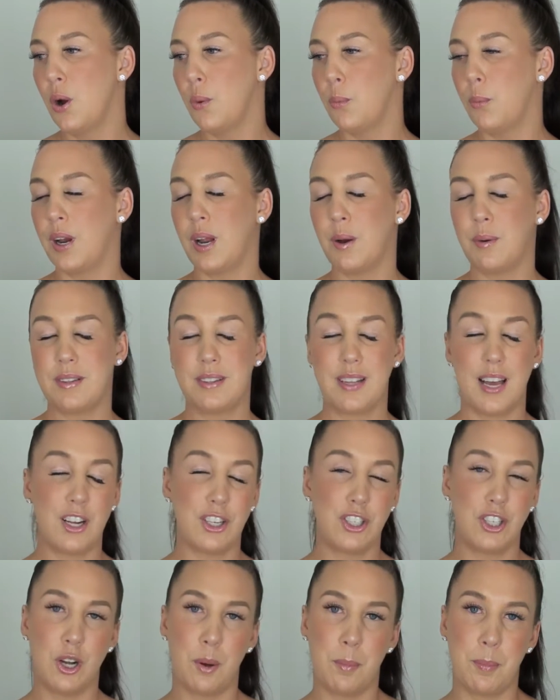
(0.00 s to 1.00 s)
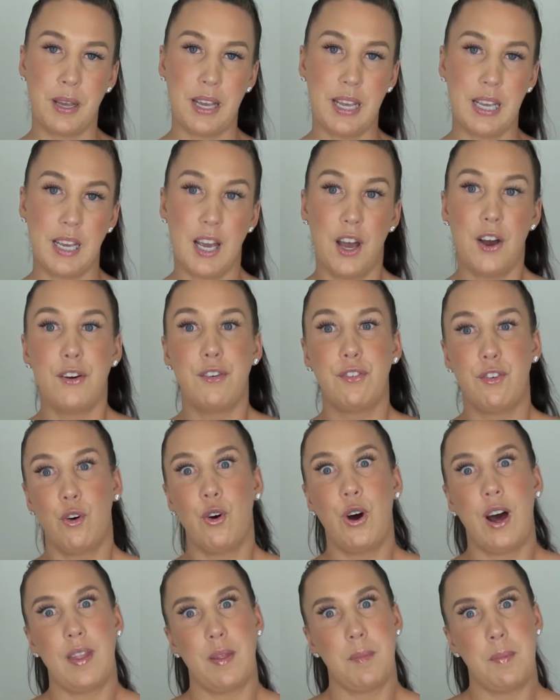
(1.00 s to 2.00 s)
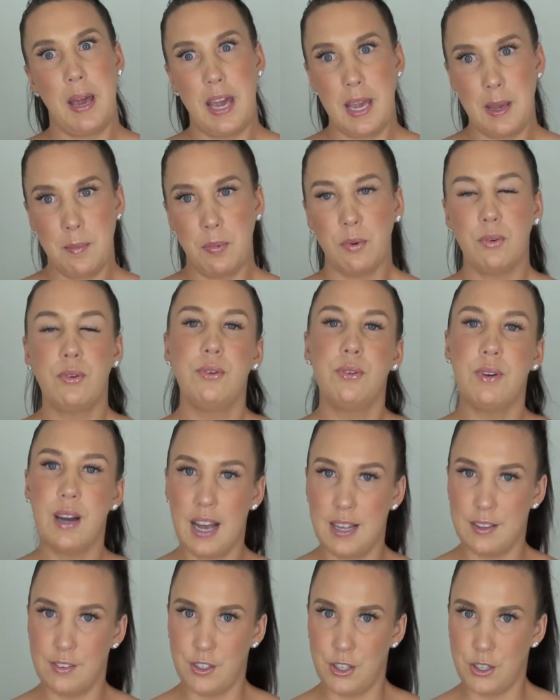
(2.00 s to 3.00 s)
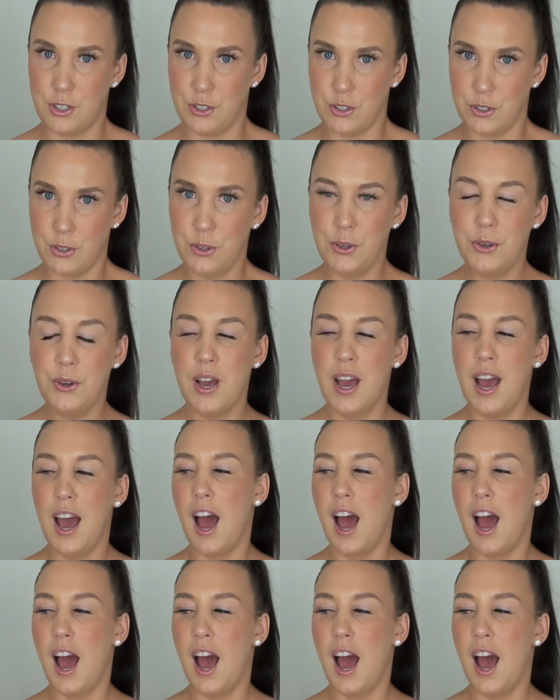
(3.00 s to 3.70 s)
when I was out shopping for other people, as you do,